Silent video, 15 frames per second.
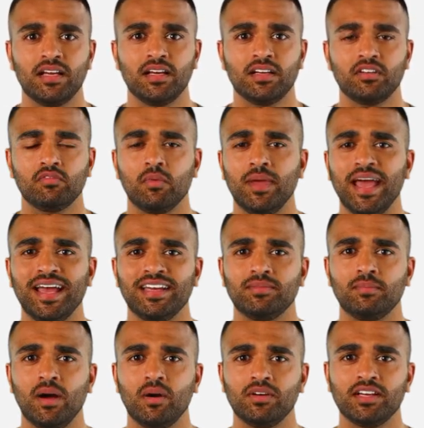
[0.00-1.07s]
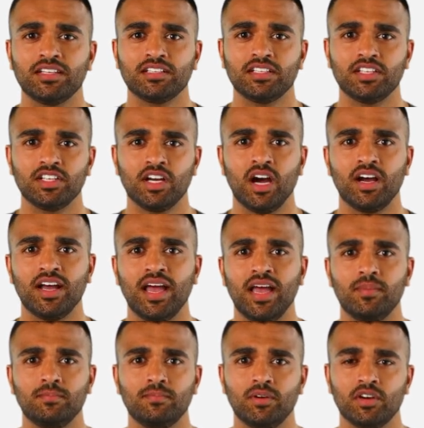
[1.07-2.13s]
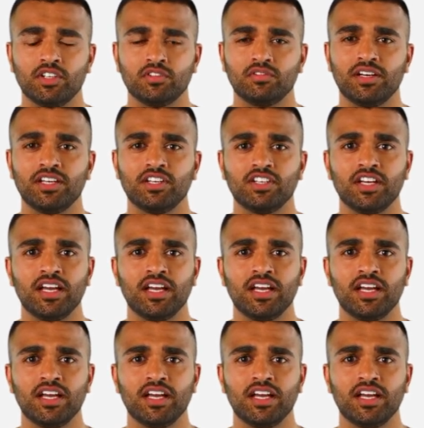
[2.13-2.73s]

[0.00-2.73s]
The remaining components, shock cap, perch ring,